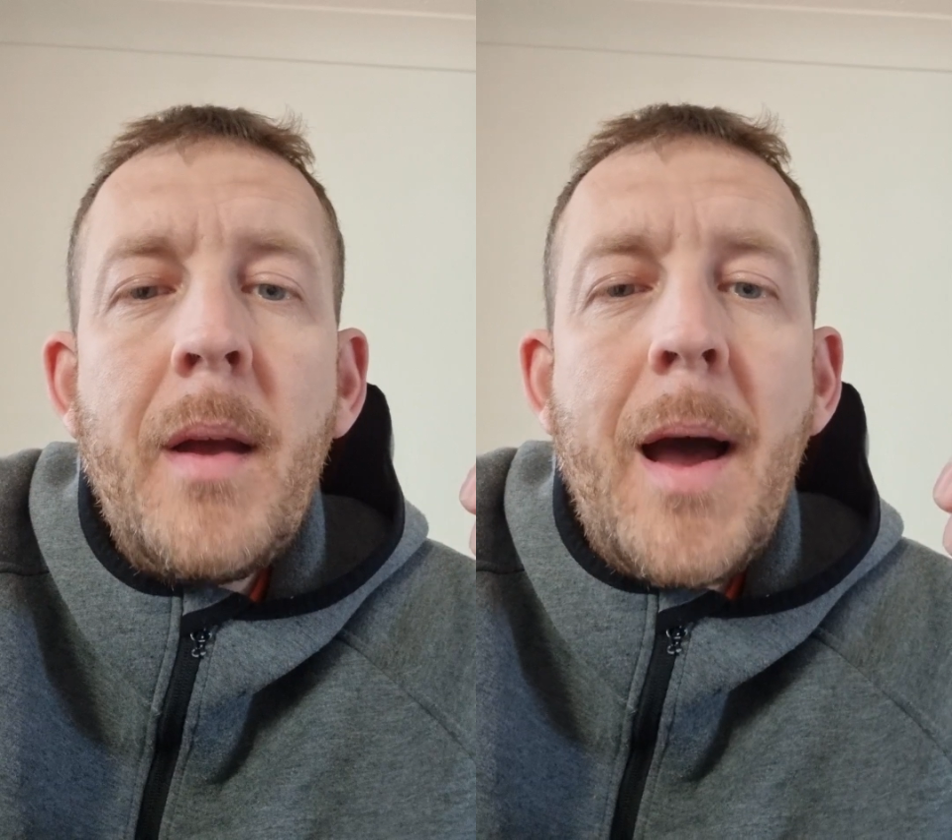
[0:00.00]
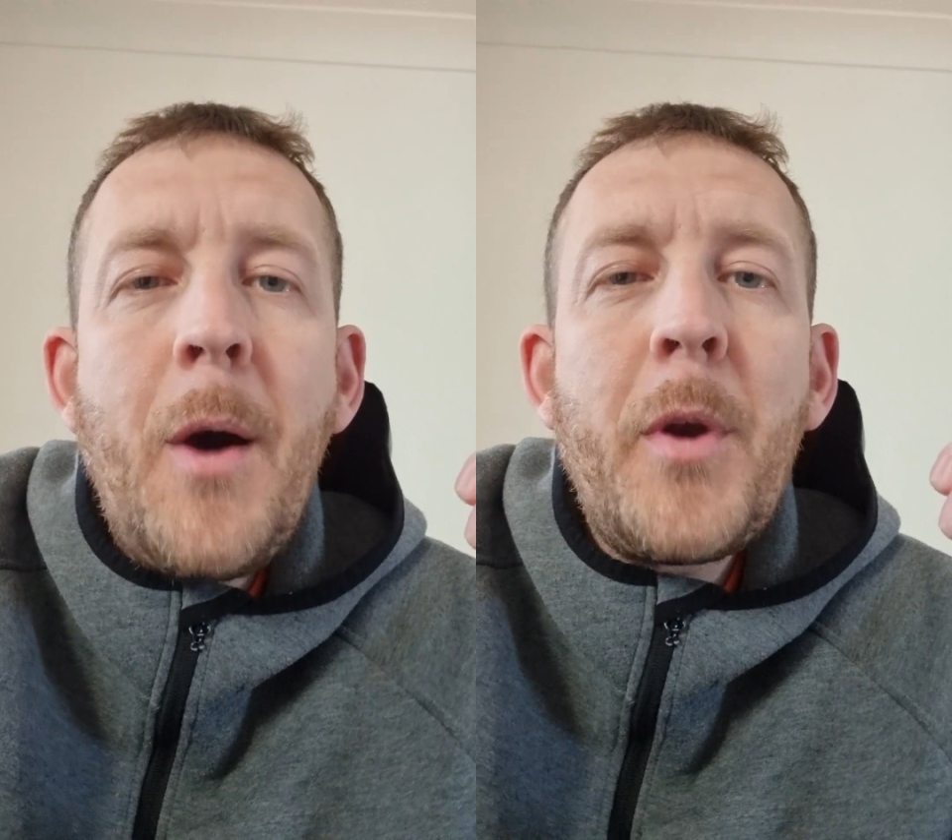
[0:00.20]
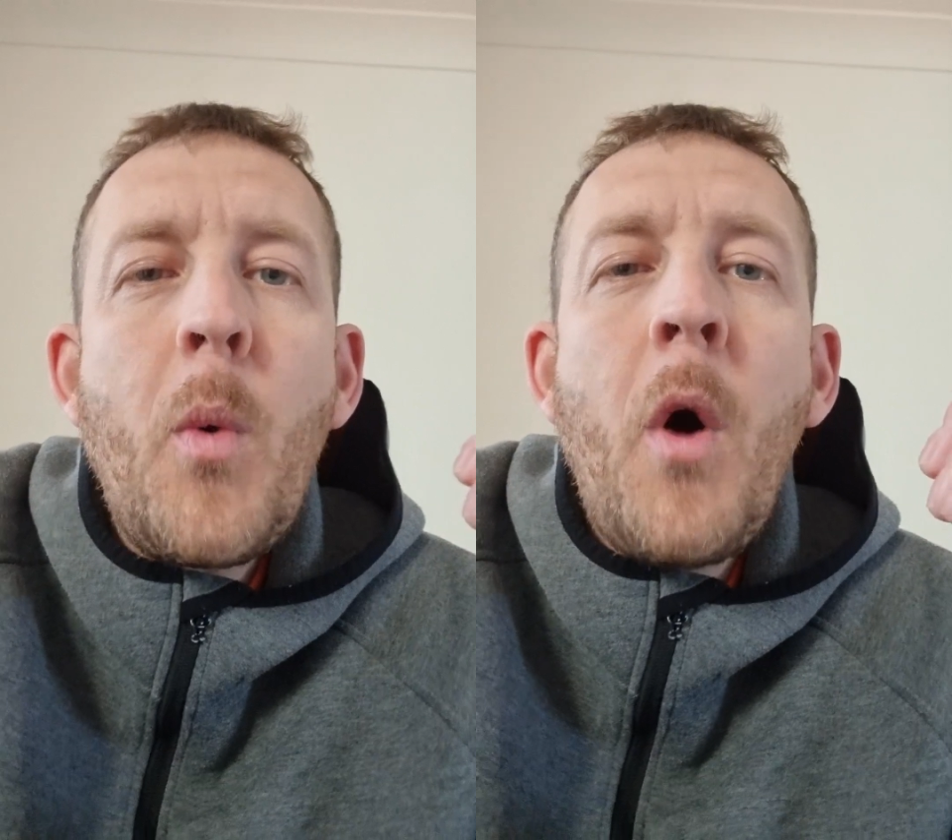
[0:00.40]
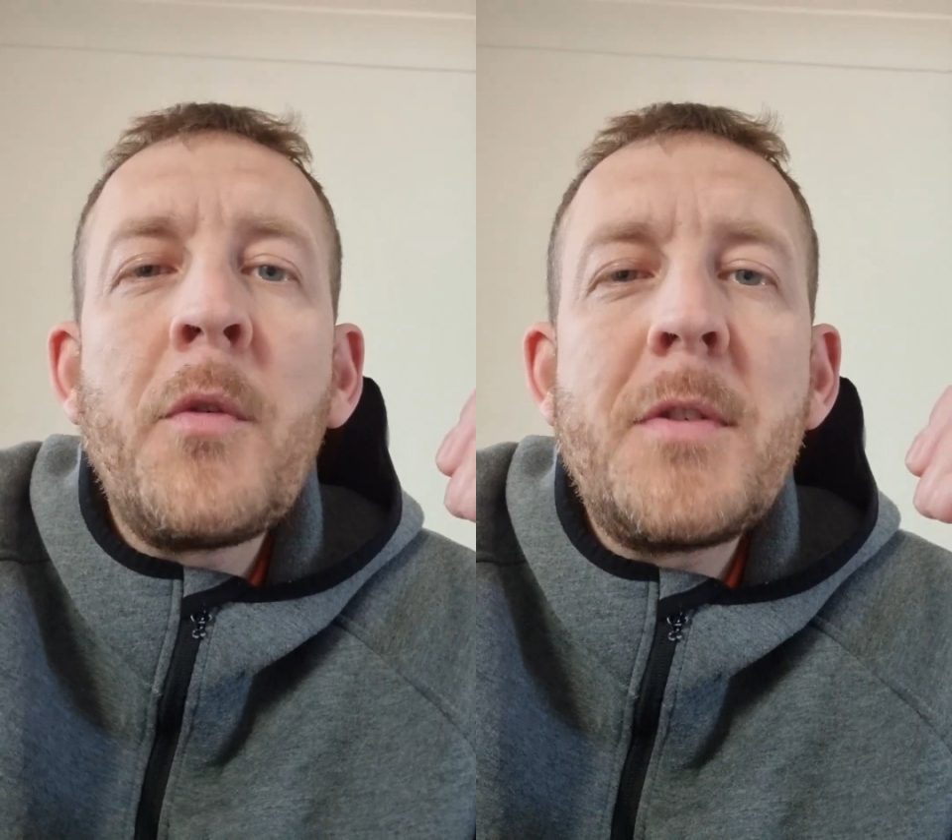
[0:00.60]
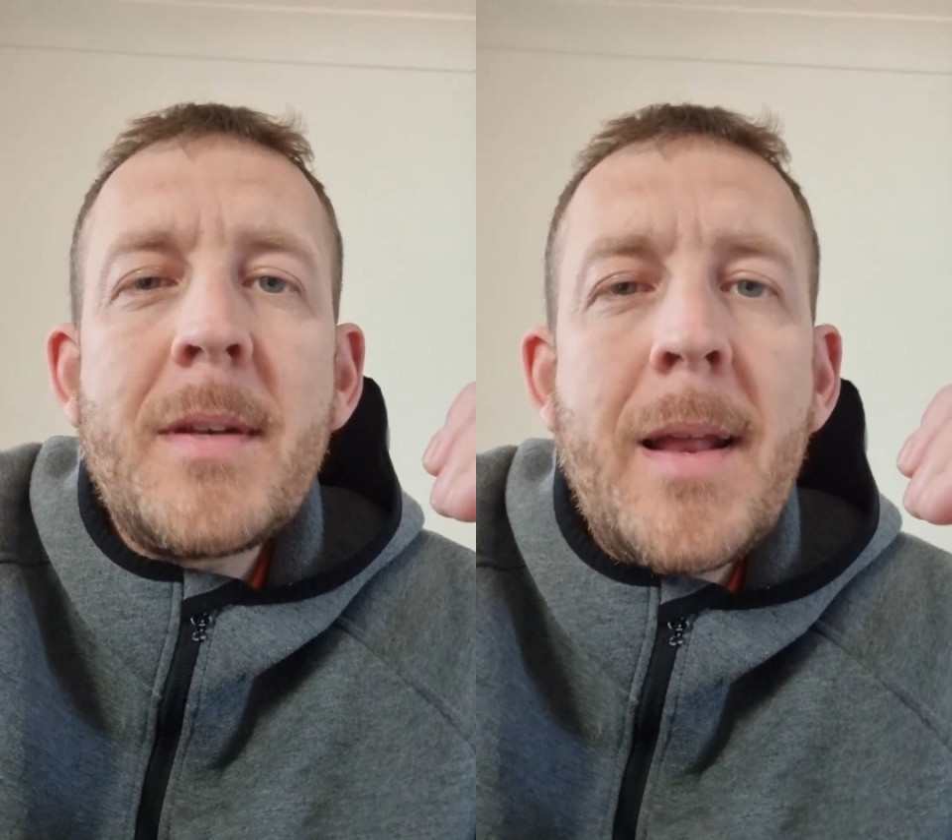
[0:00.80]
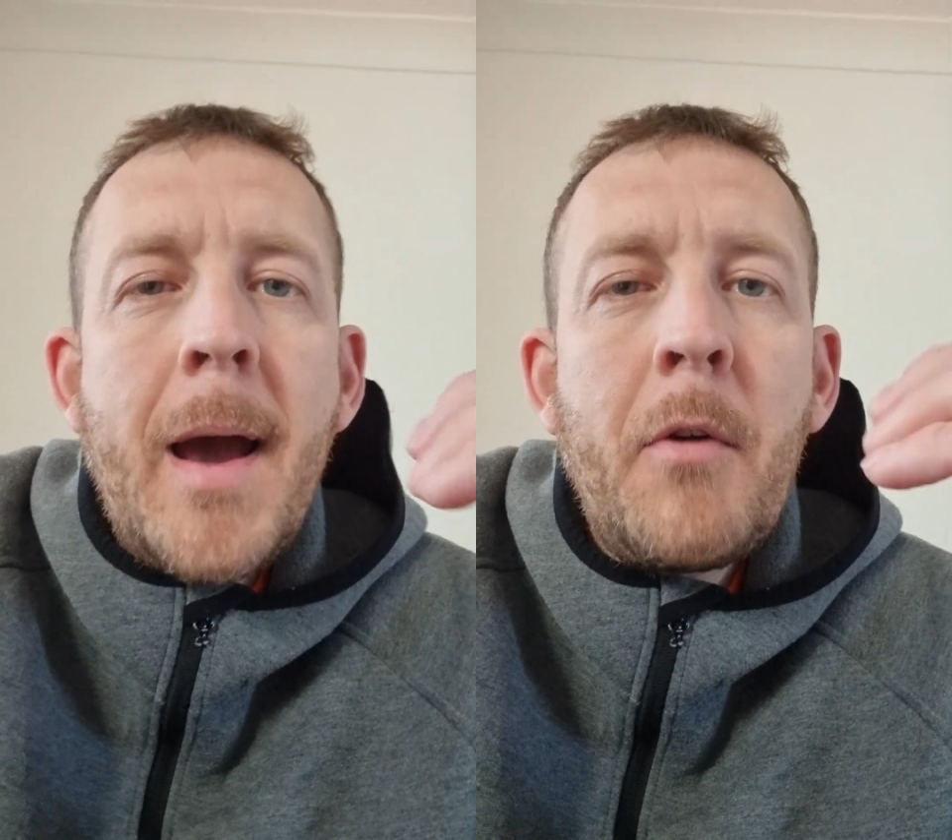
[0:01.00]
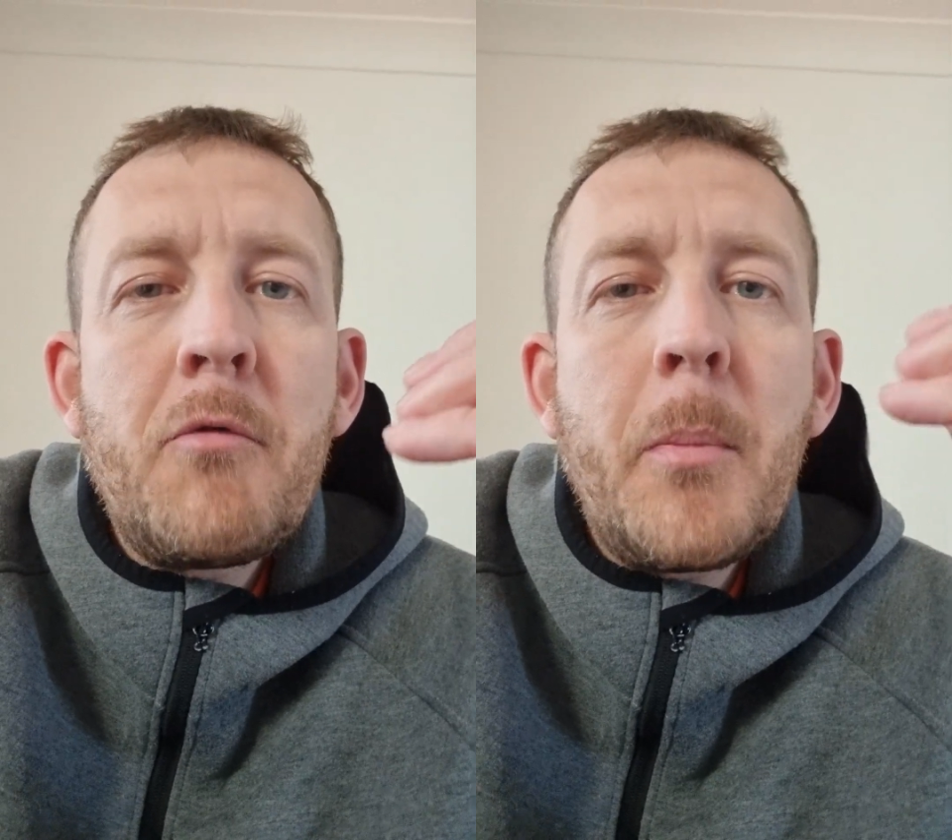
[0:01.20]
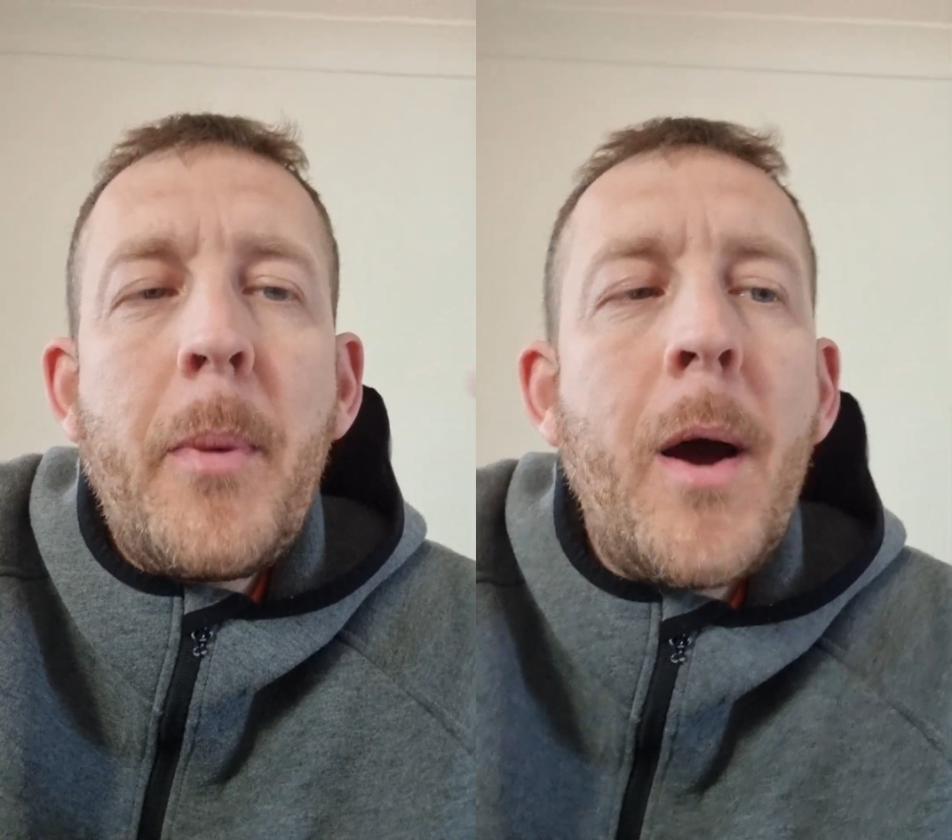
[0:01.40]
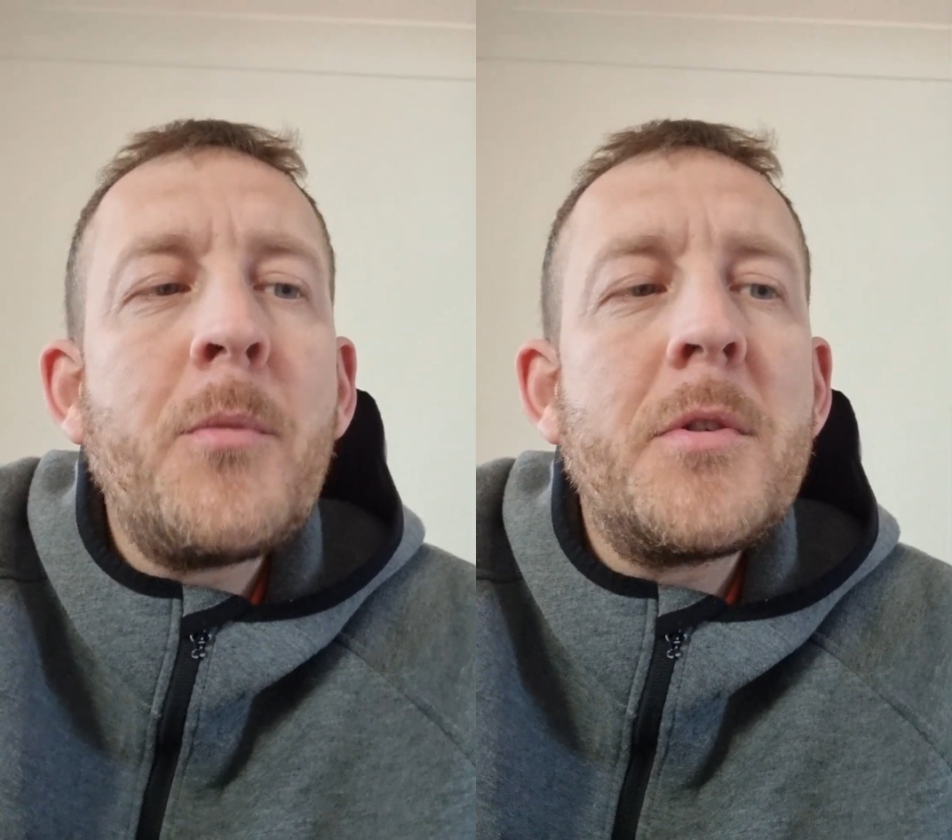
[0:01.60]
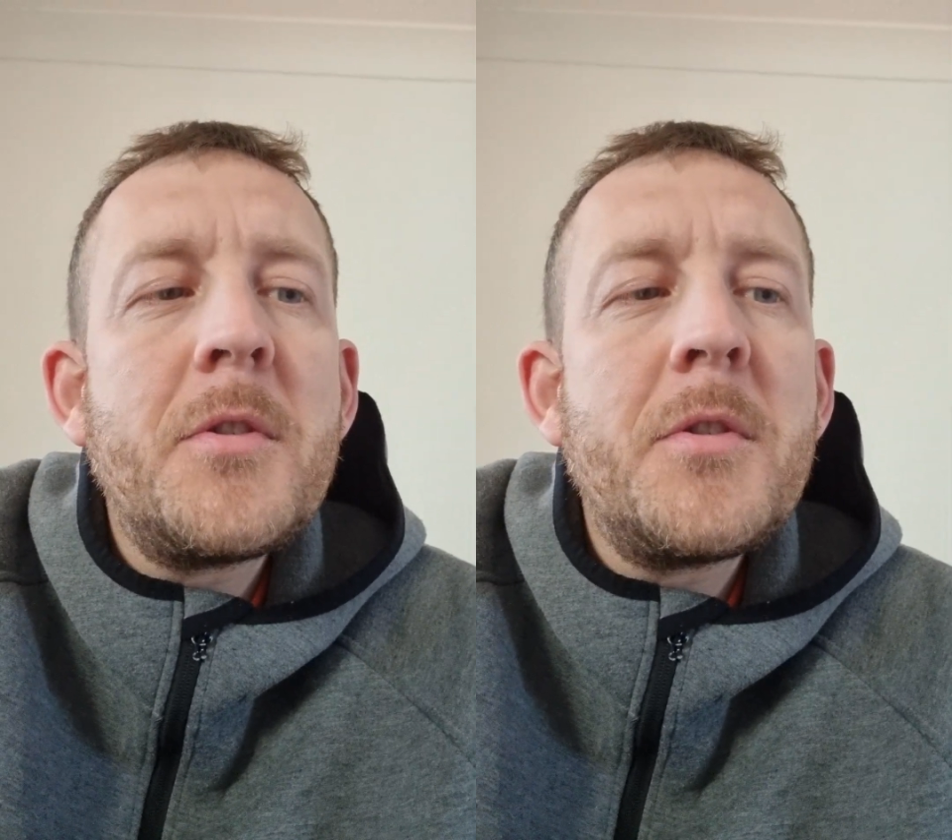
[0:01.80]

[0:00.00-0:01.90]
Audi wanted £900